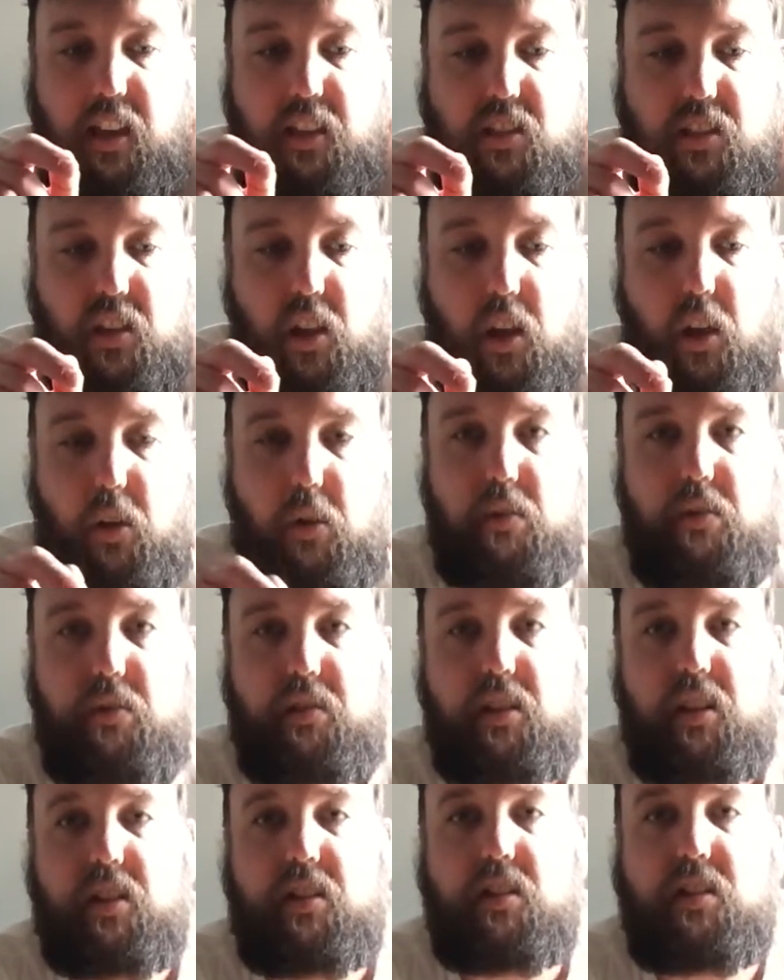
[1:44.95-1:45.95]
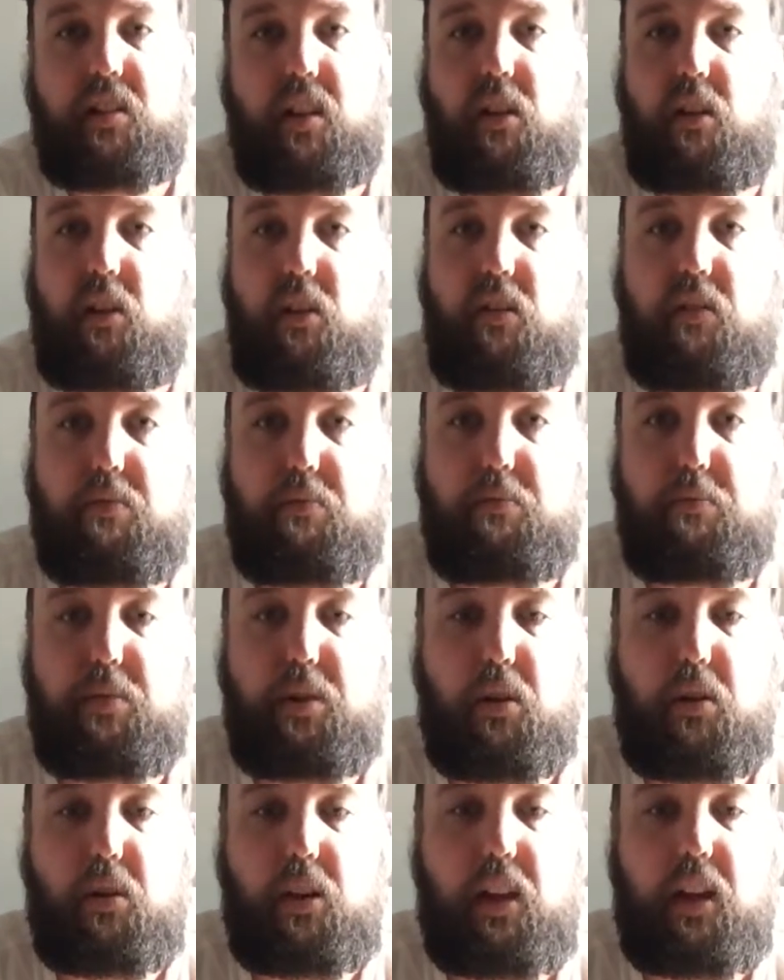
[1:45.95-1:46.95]
So I'm going to start off
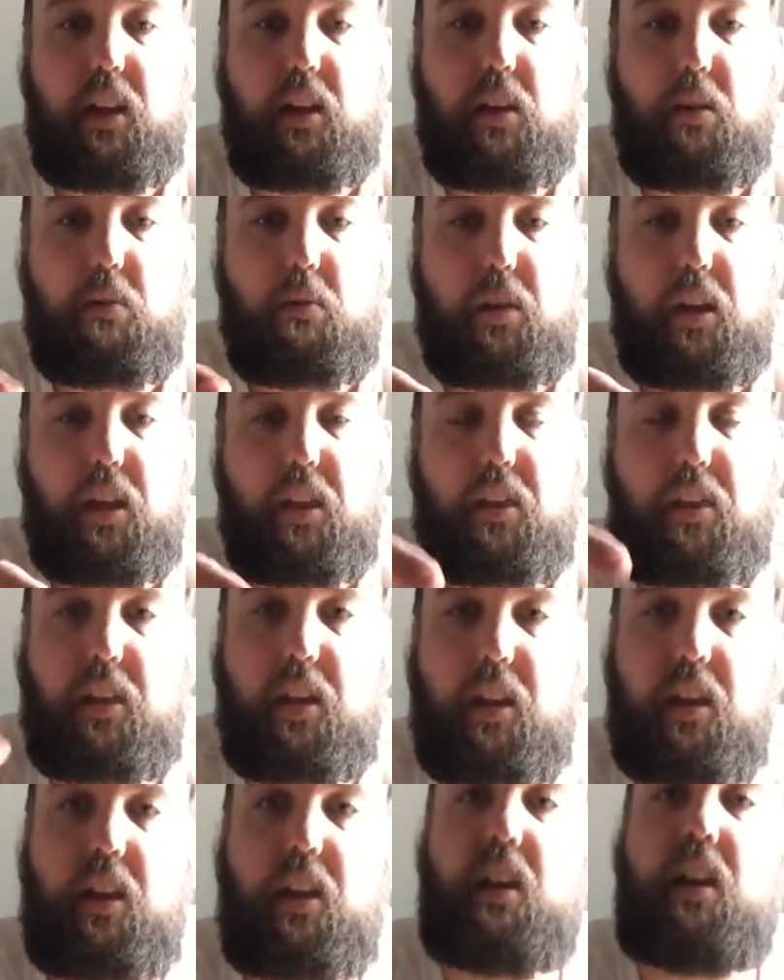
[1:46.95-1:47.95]
purely with